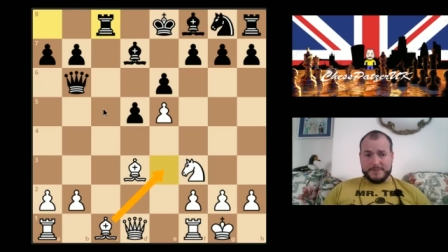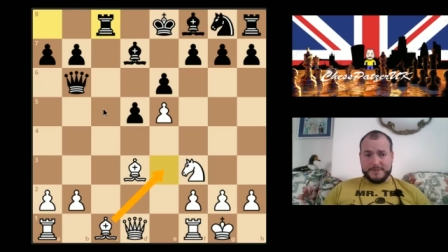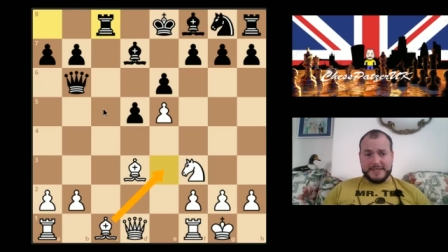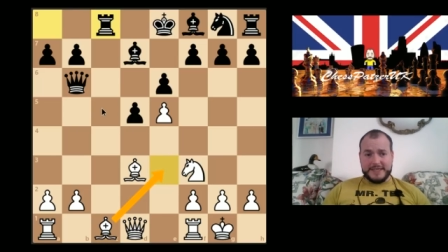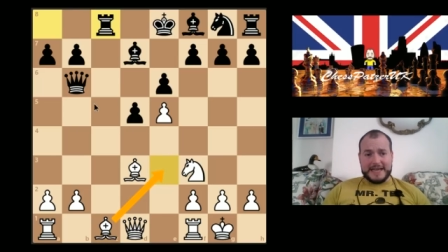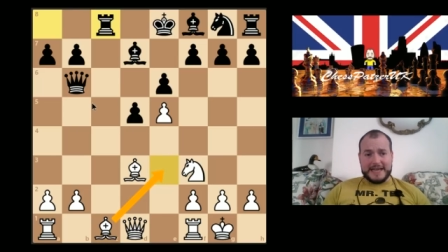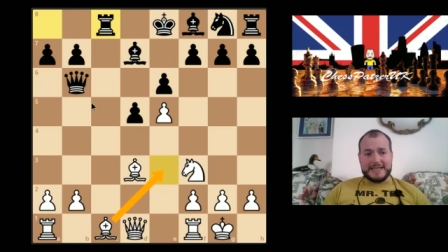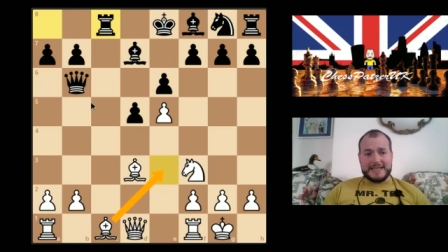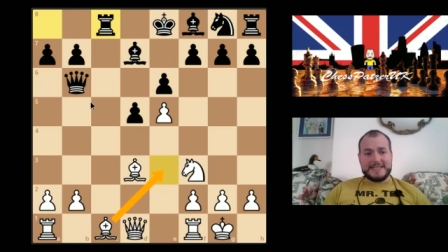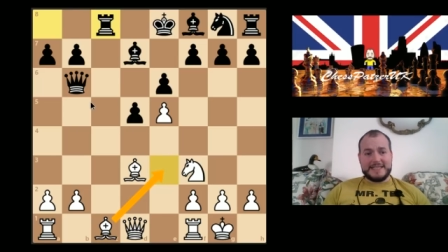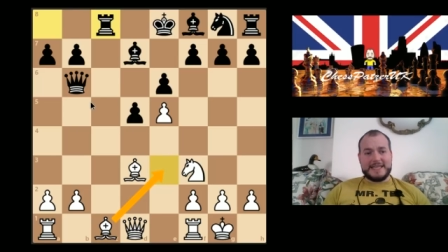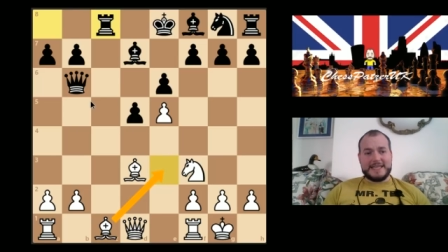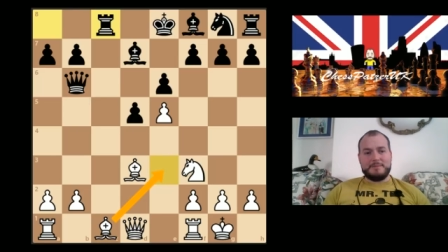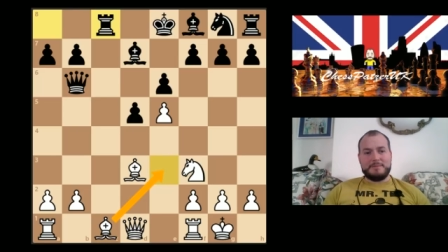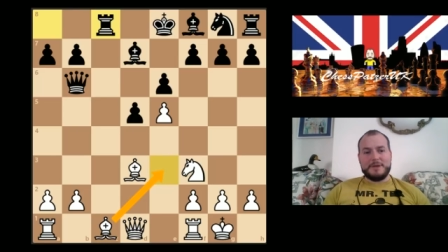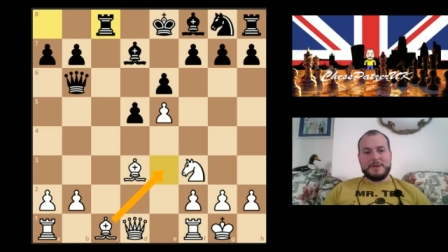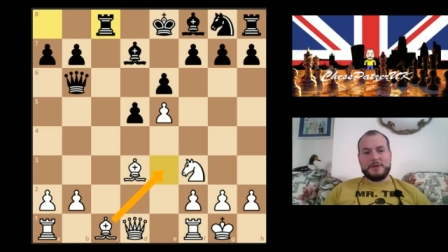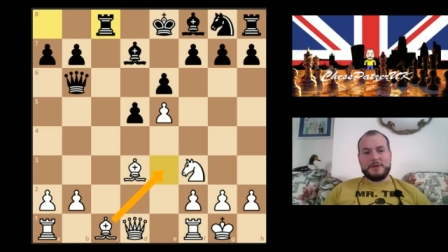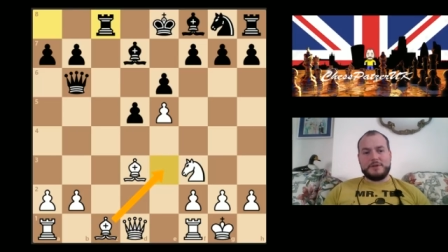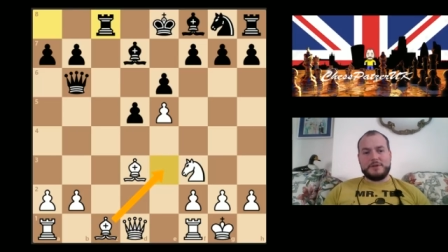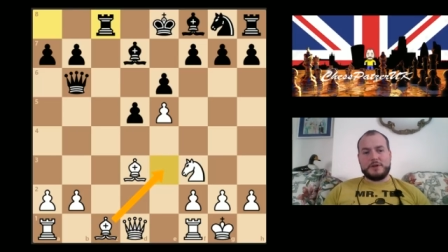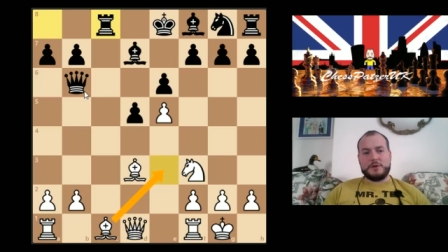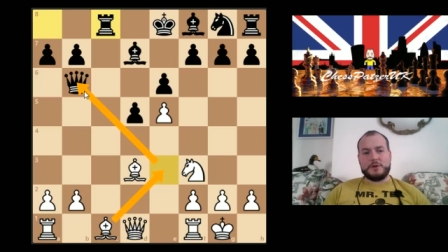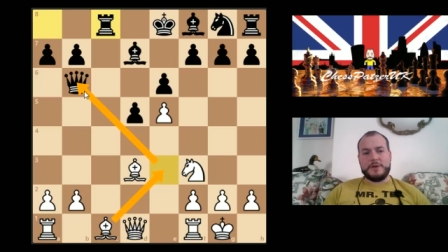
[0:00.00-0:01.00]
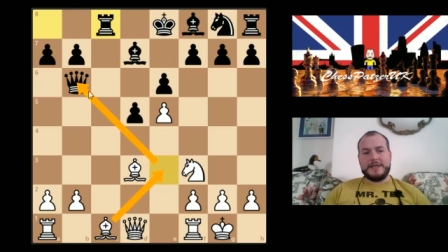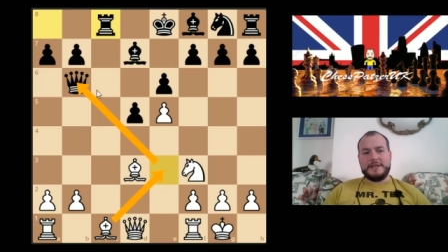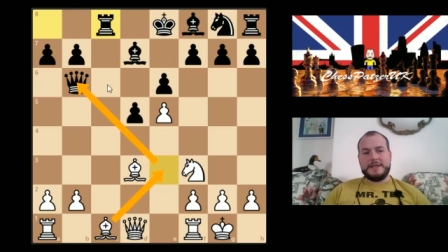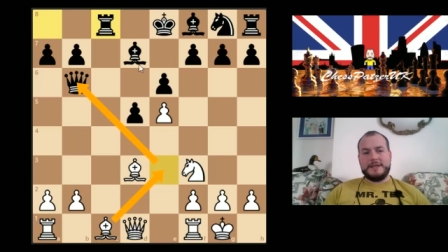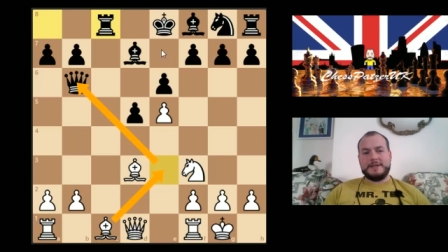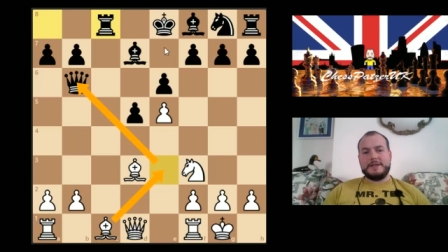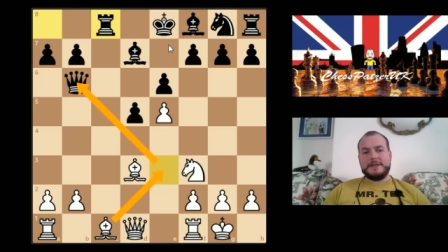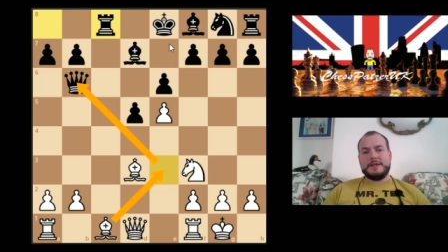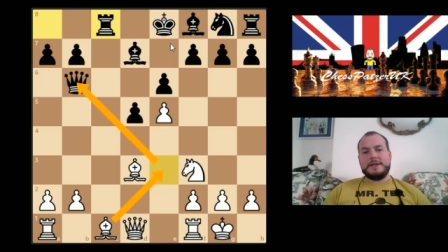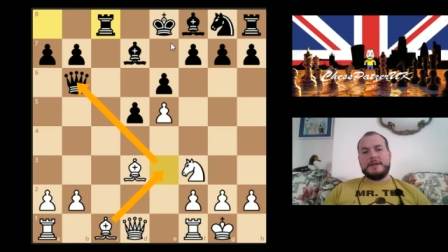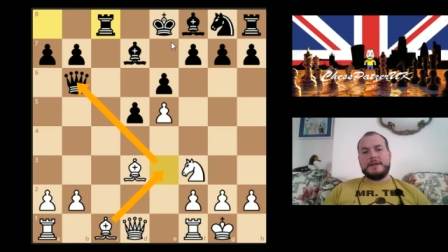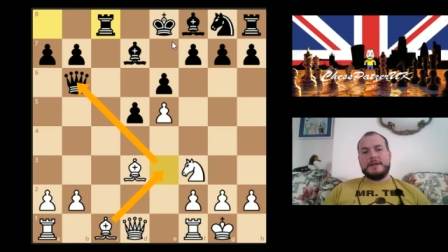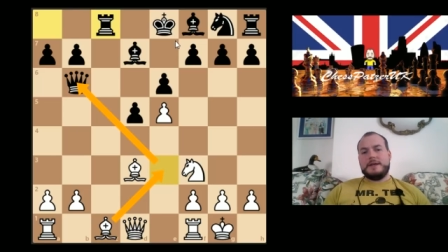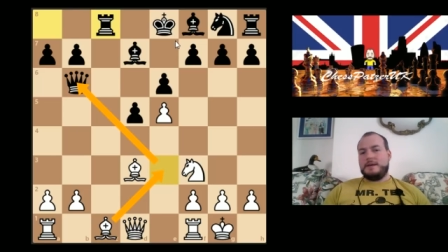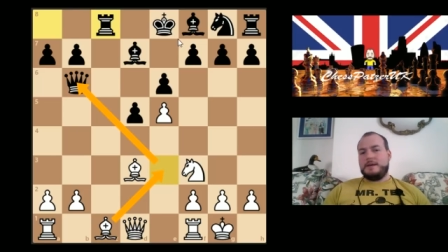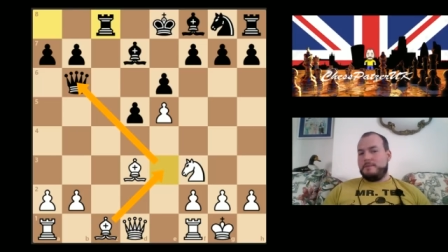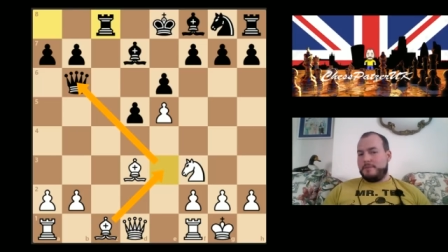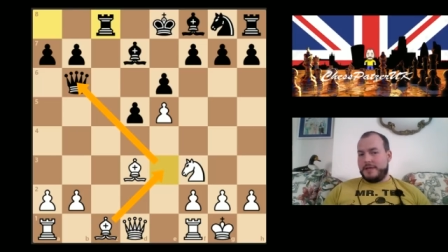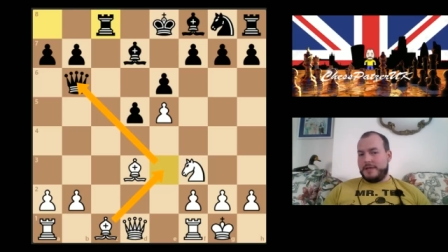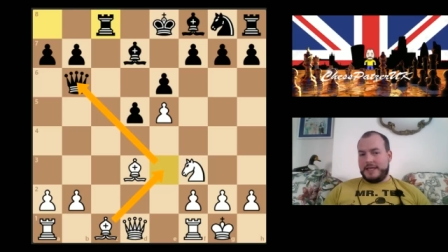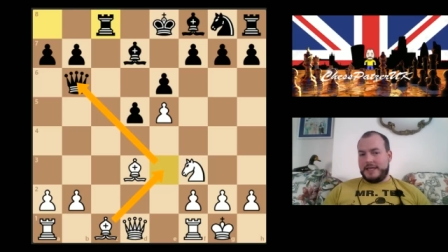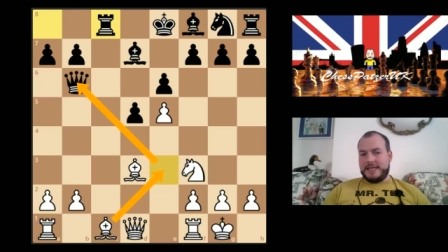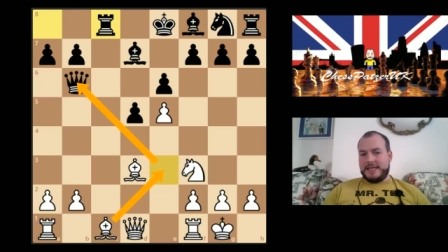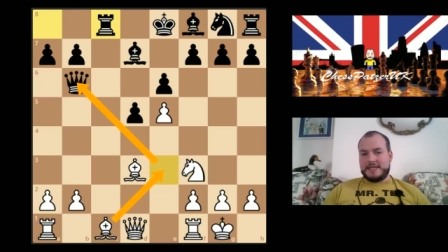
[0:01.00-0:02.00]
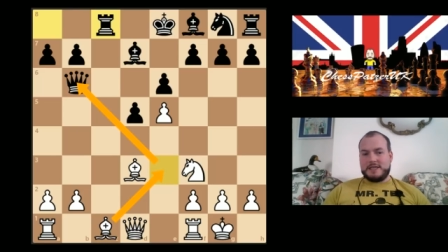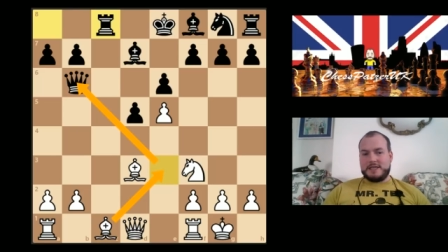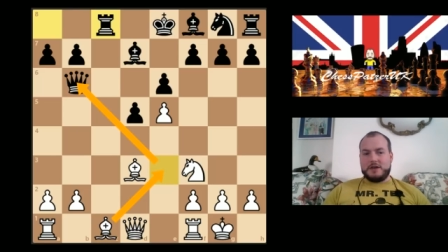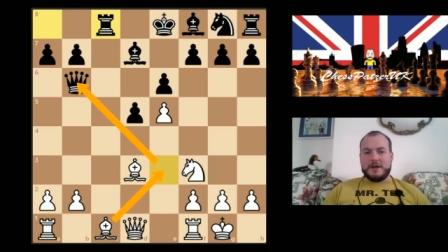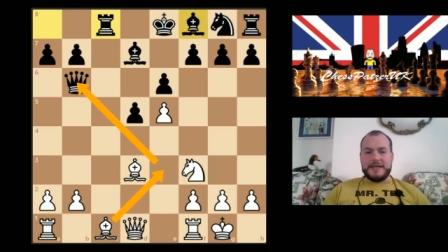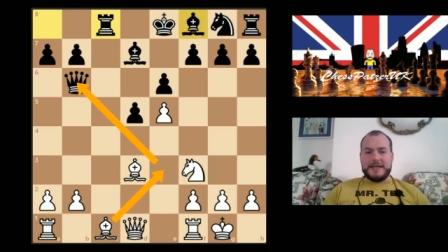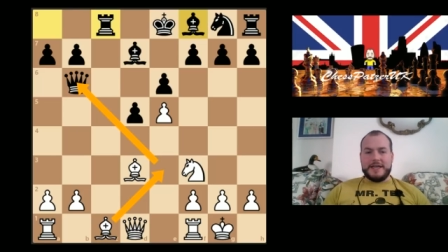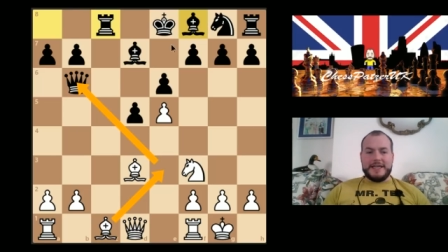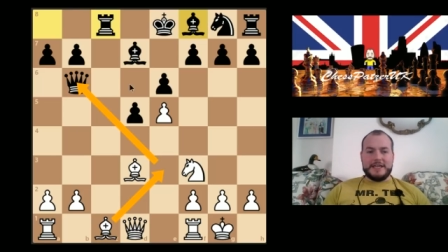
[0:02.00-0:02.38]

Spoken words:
gain tempi on the queen, but in this line